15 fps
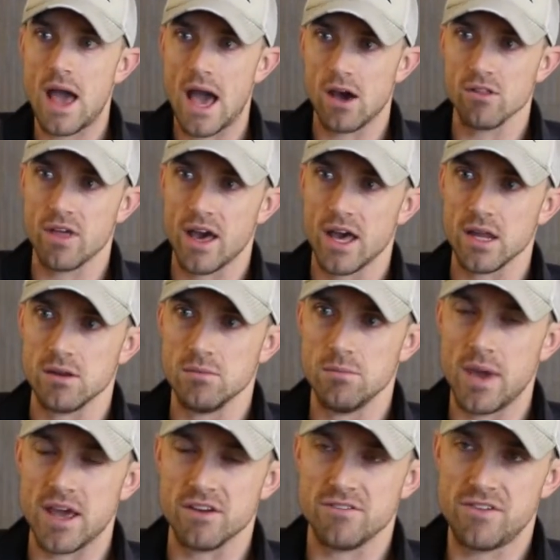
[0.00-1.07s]
How that
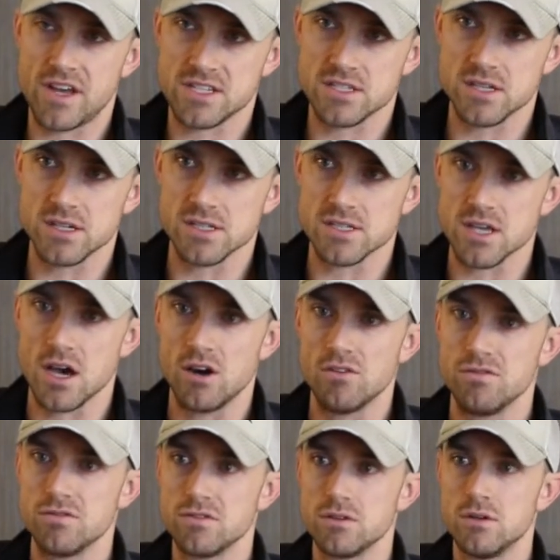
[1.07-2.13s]
manifested
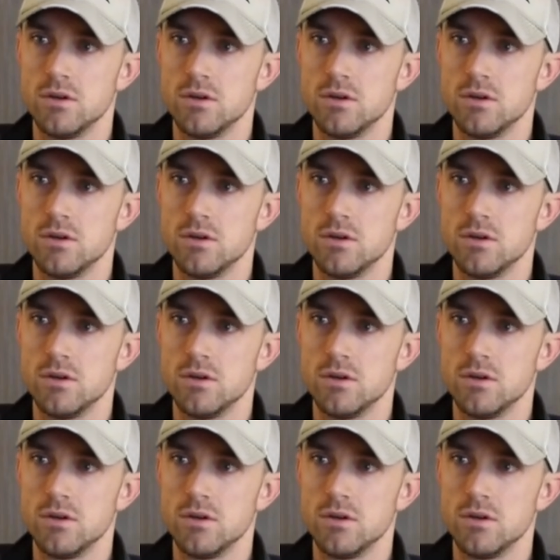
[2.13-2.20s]
itself,